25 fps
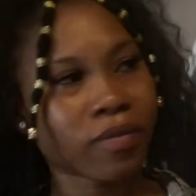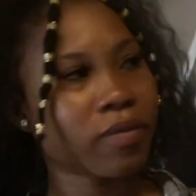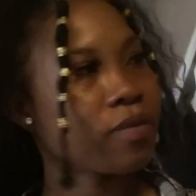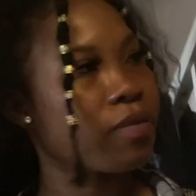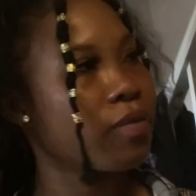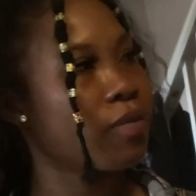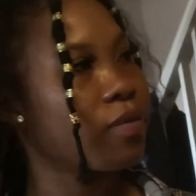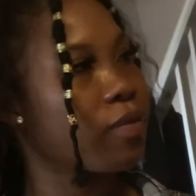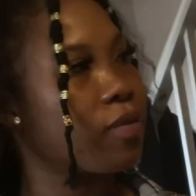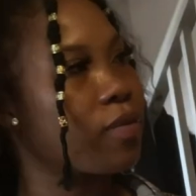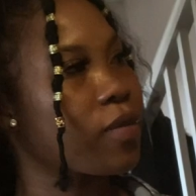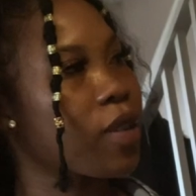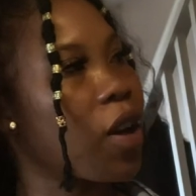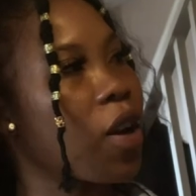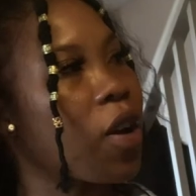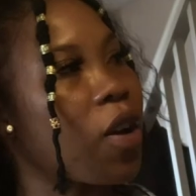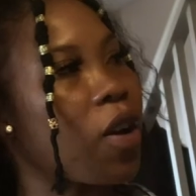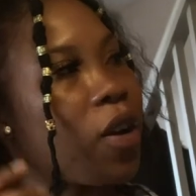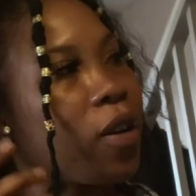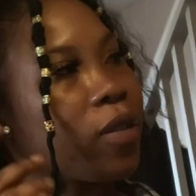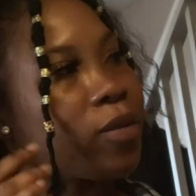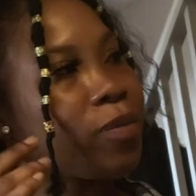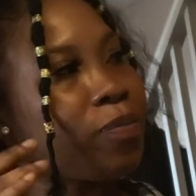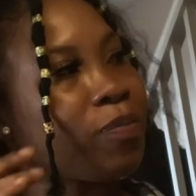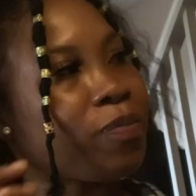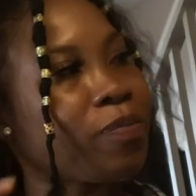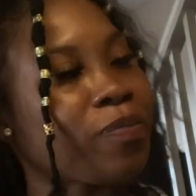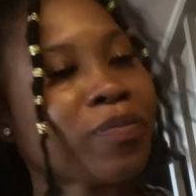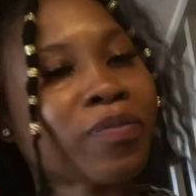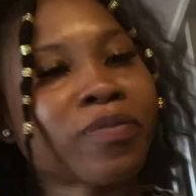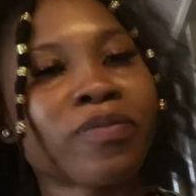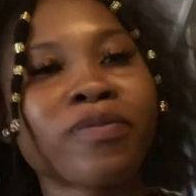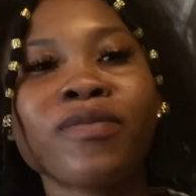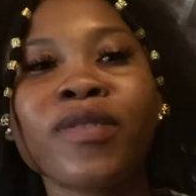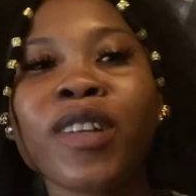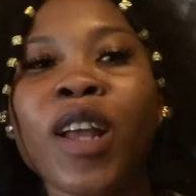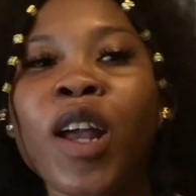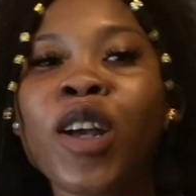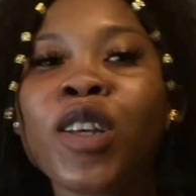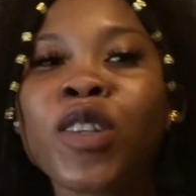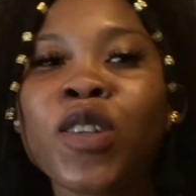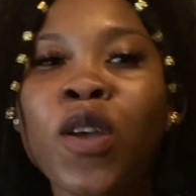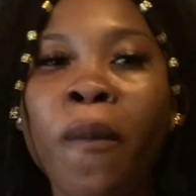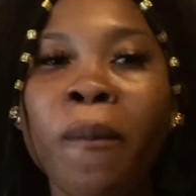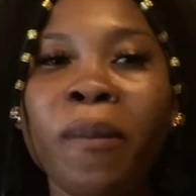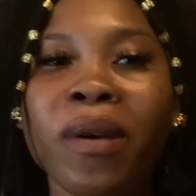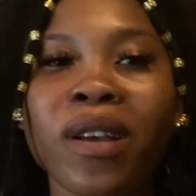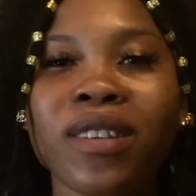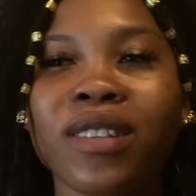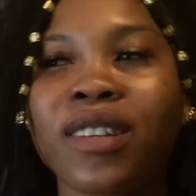Talk us through the process. So
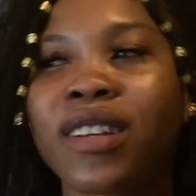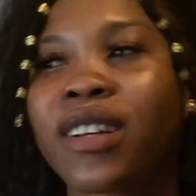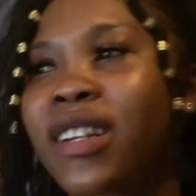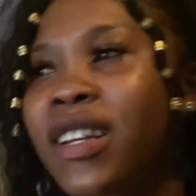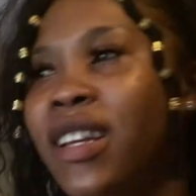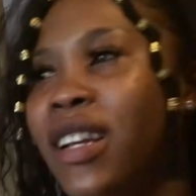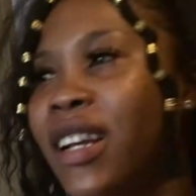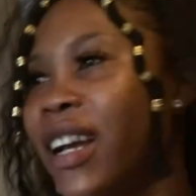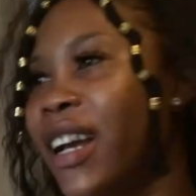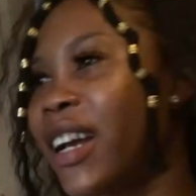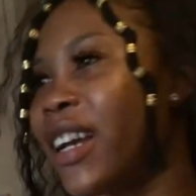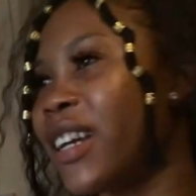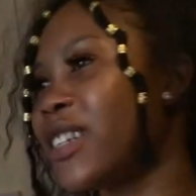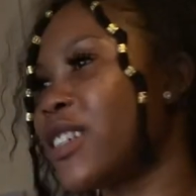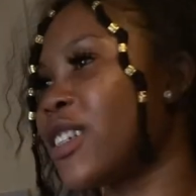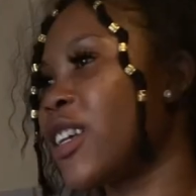basically, guys,